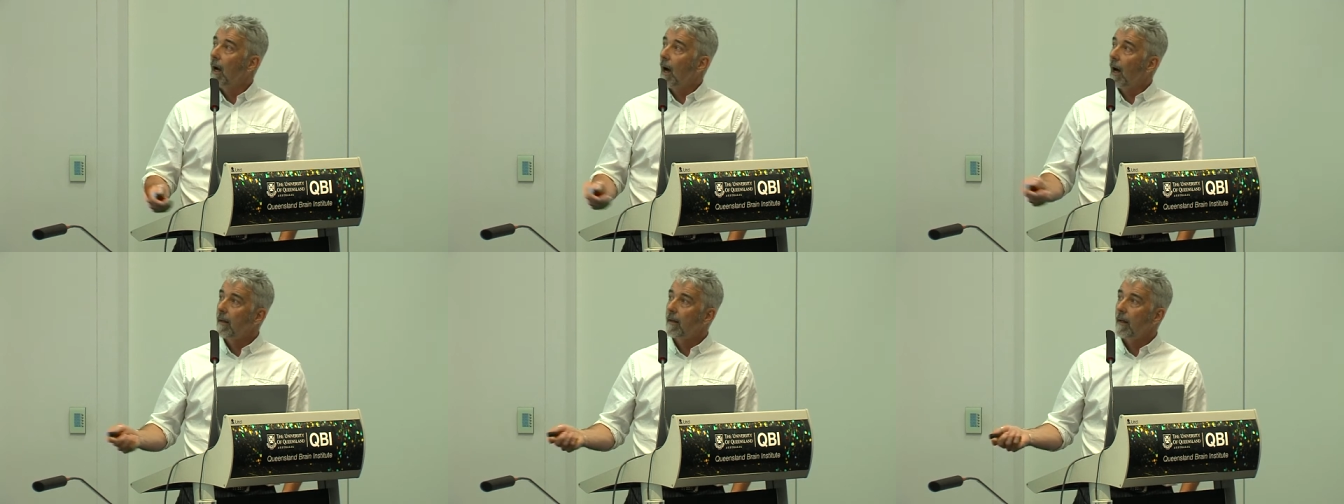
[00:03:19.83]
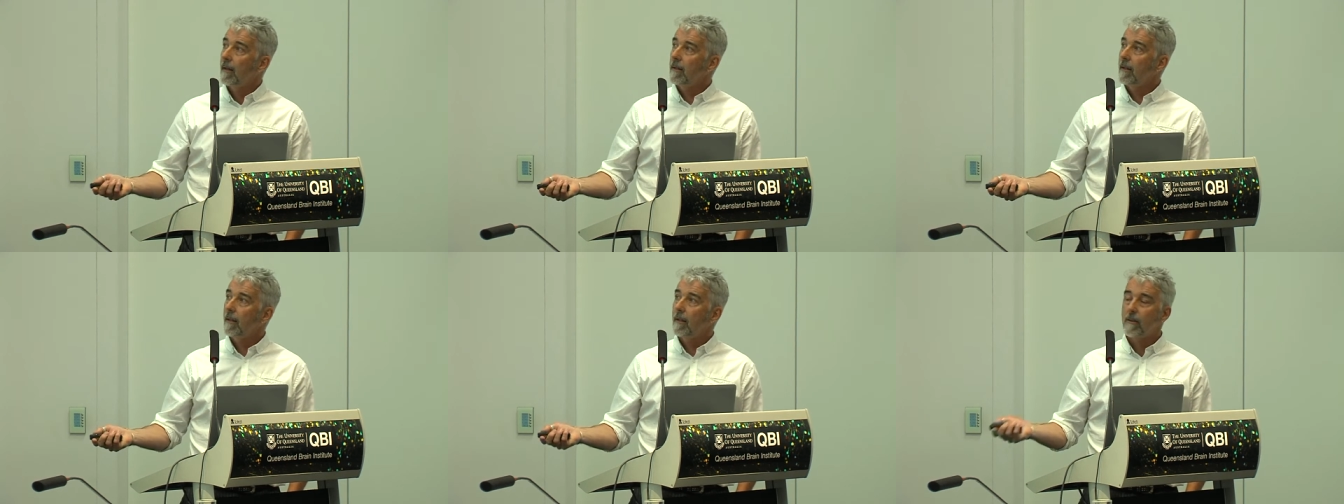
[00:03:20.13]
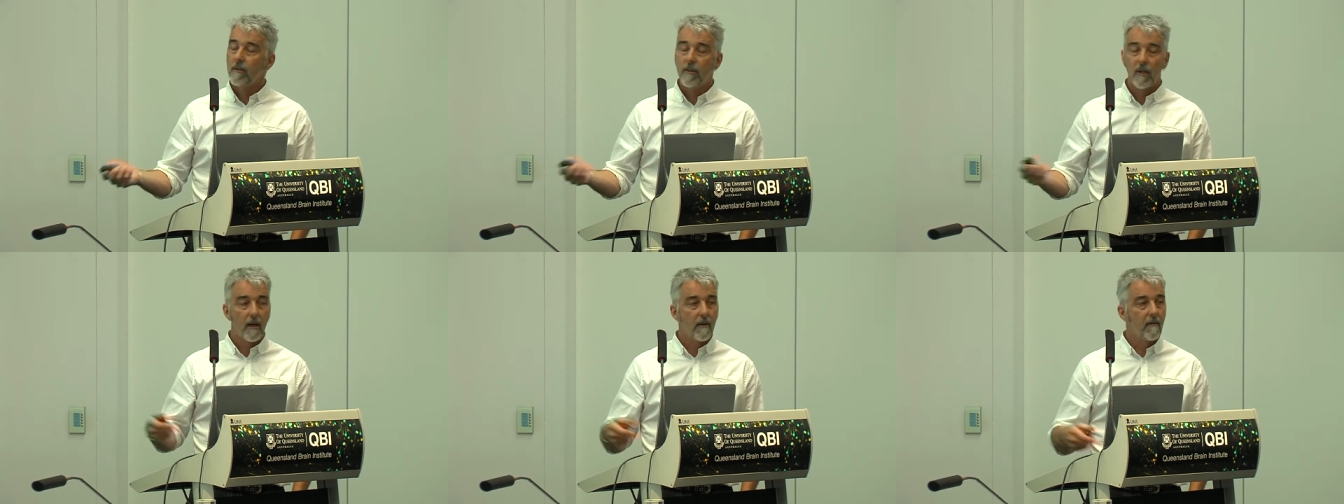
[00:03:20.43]
and then you
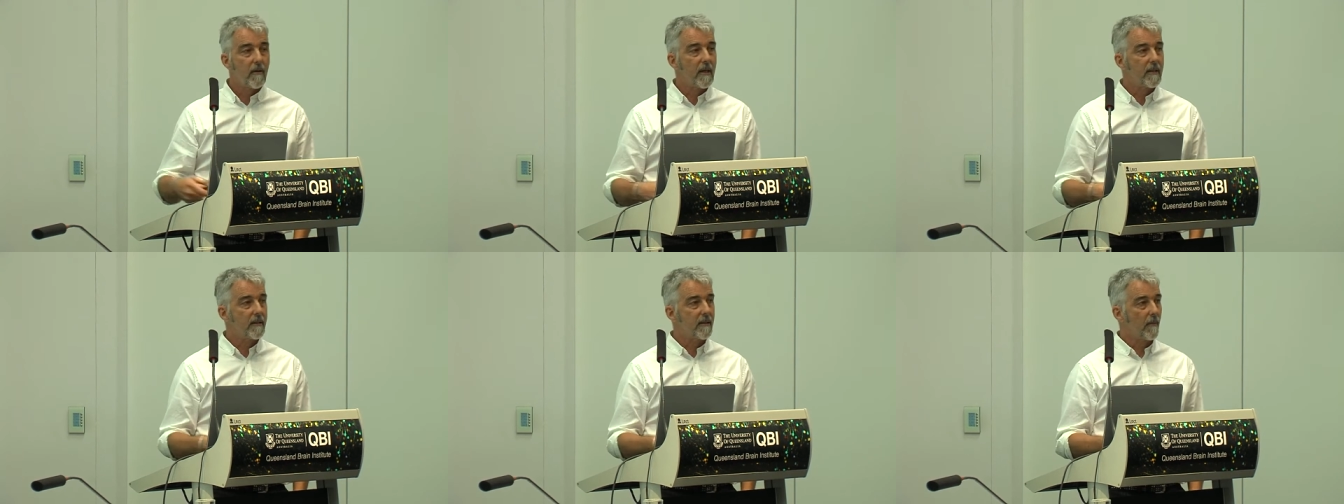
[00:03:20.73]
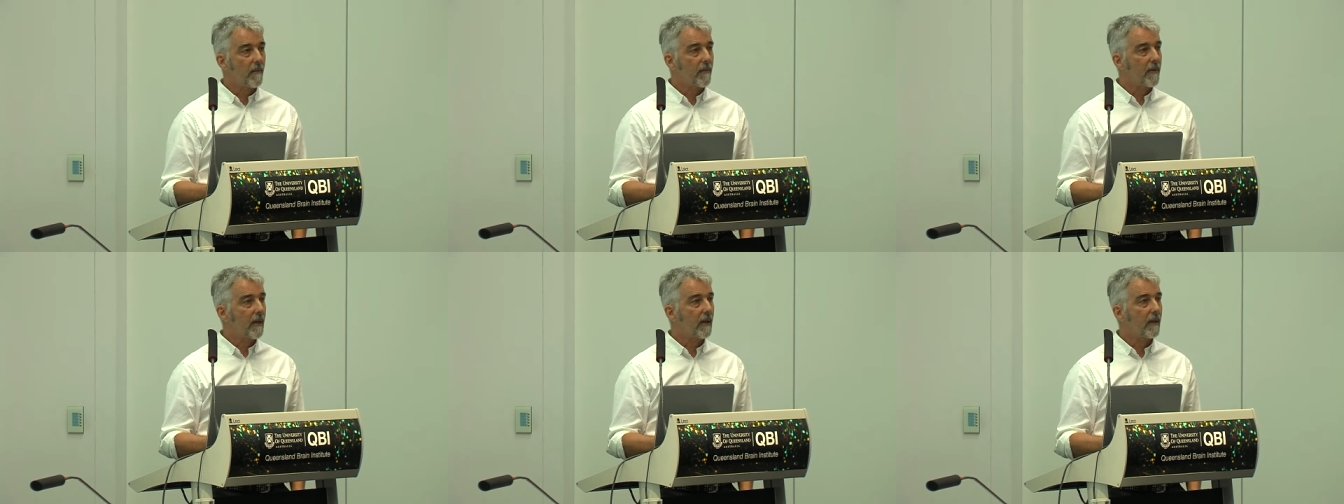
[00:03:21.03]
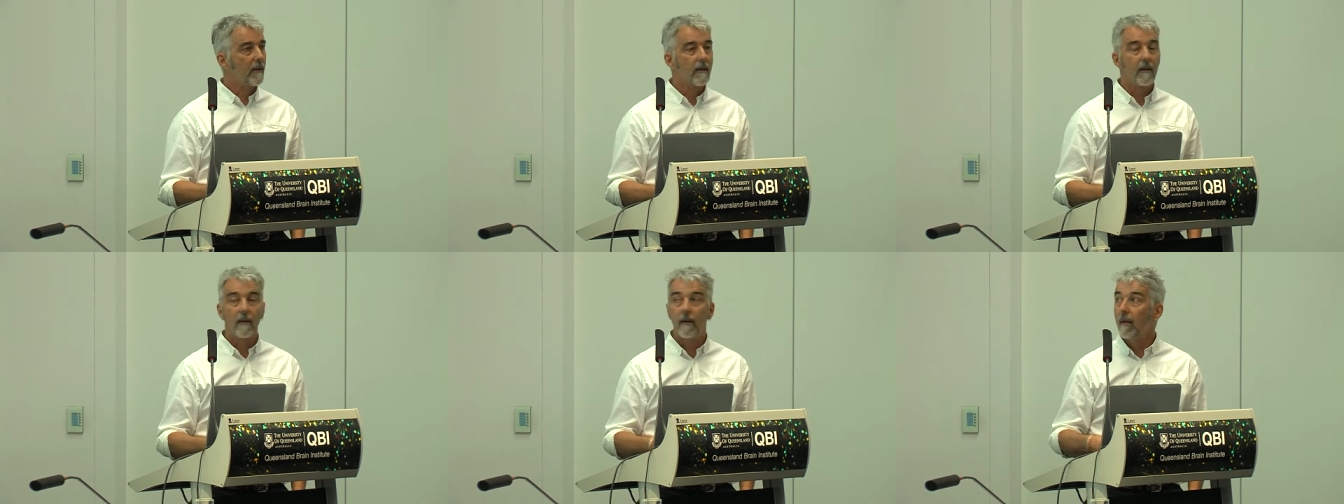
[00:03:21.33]
can generate
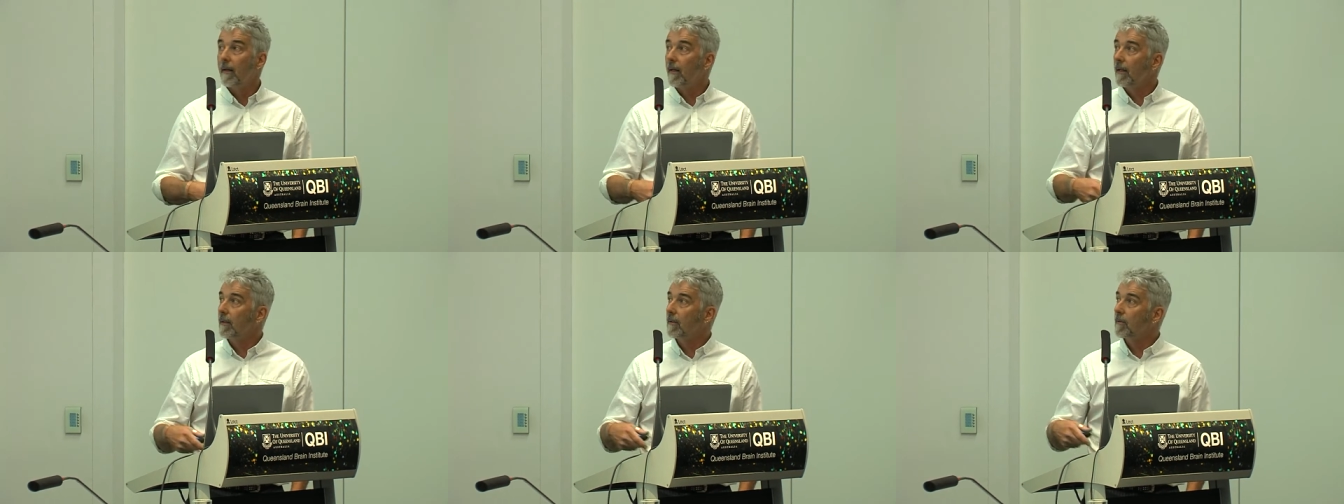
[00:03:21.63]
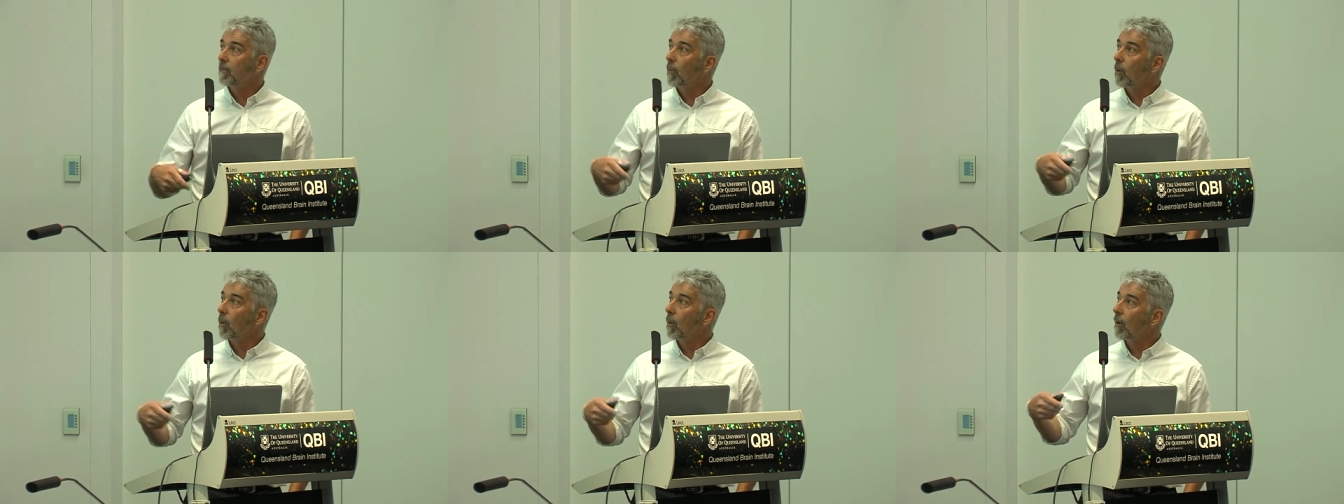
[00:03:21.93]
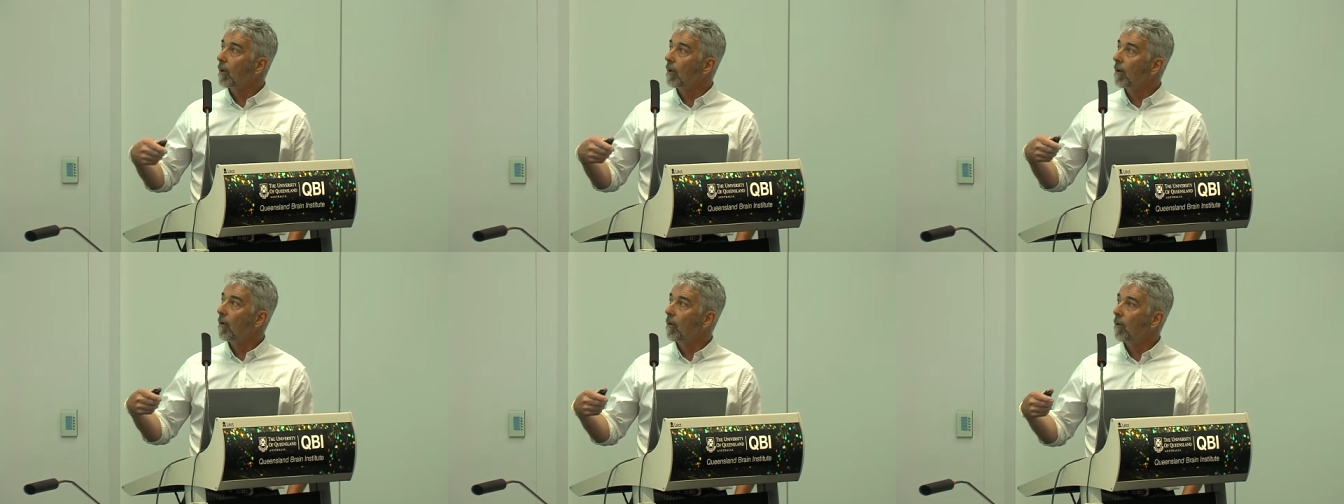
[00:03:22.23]
something that is
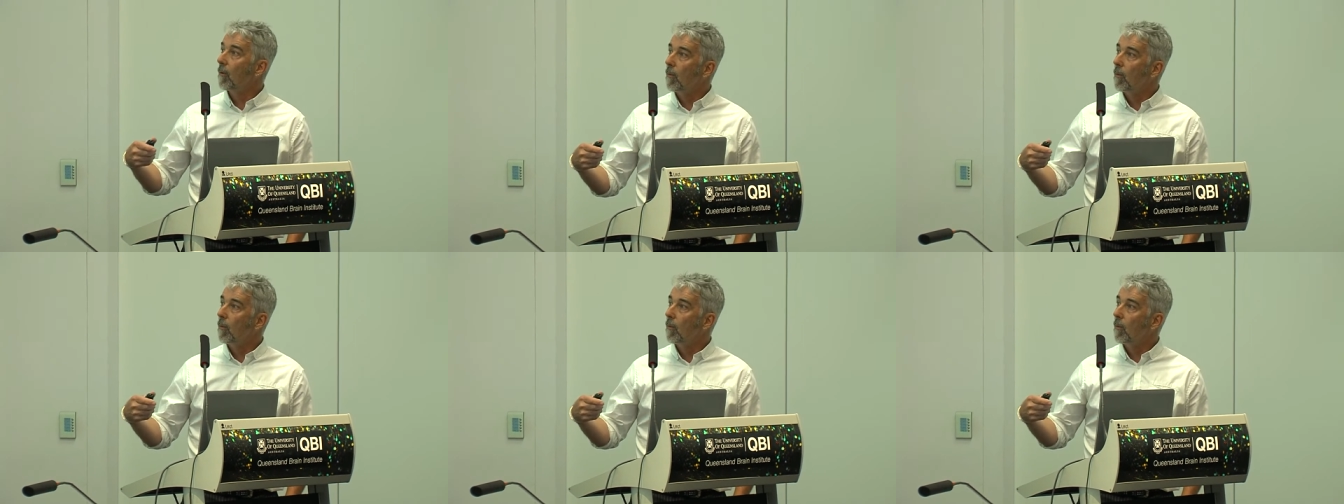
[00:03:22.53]
more